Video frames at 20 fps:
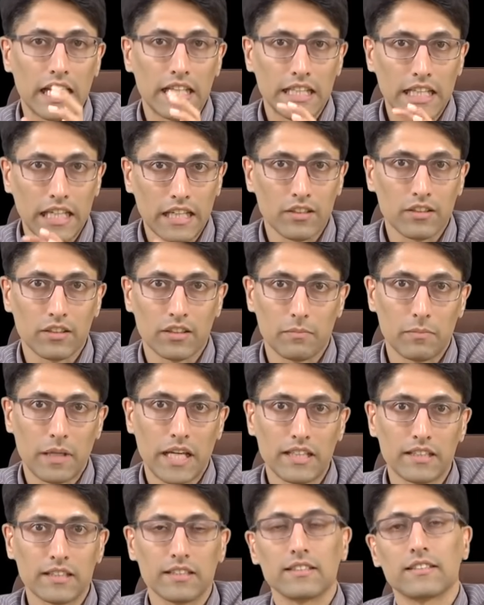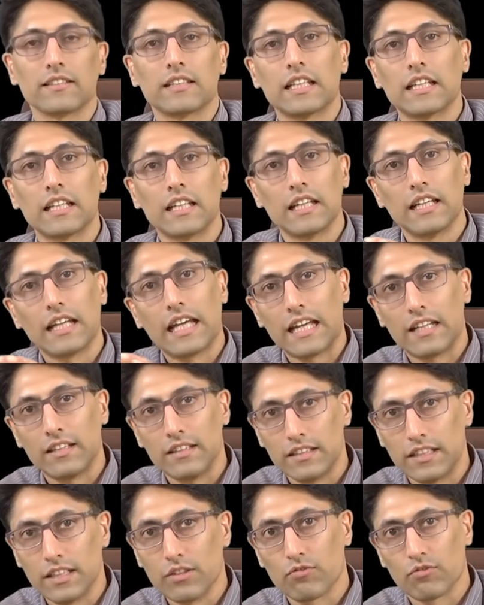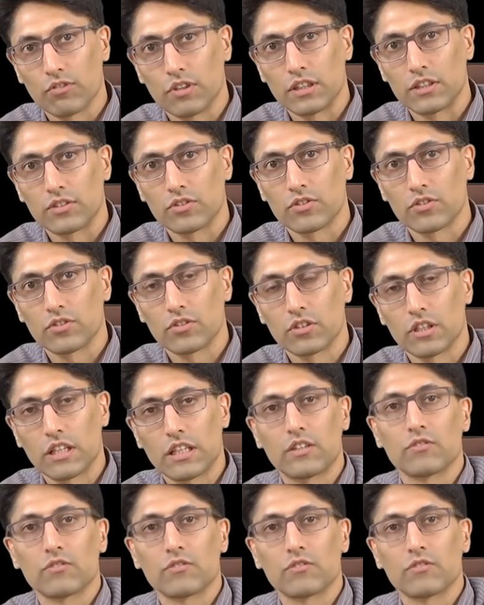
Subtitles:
and interdependency and difference,